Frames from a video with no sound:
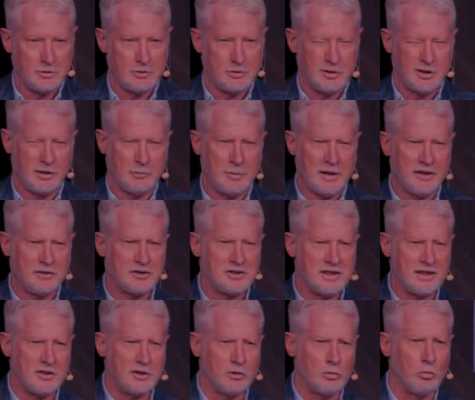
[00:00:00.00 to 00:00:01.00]
everybody
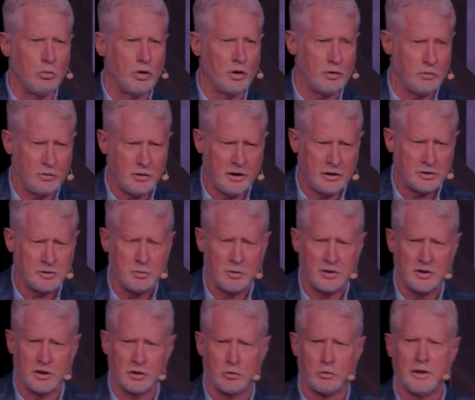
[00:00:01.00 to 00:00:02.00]
understand the word, here's what
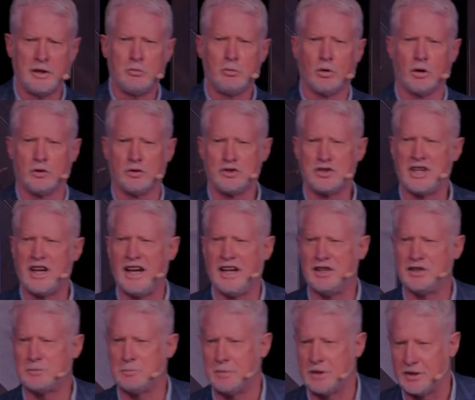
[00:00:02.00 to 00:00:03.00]
the Greek word
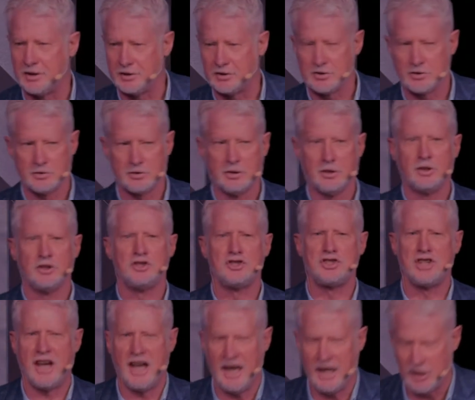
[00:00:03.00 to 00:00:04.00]
change means
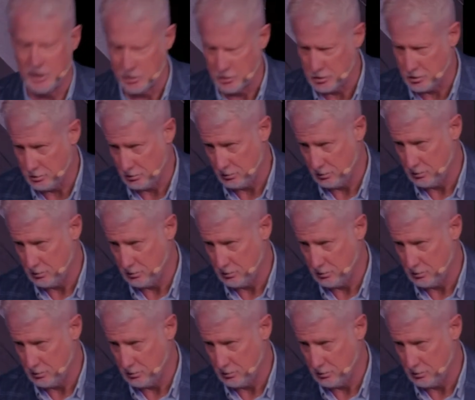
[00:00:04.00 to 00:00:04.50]
change.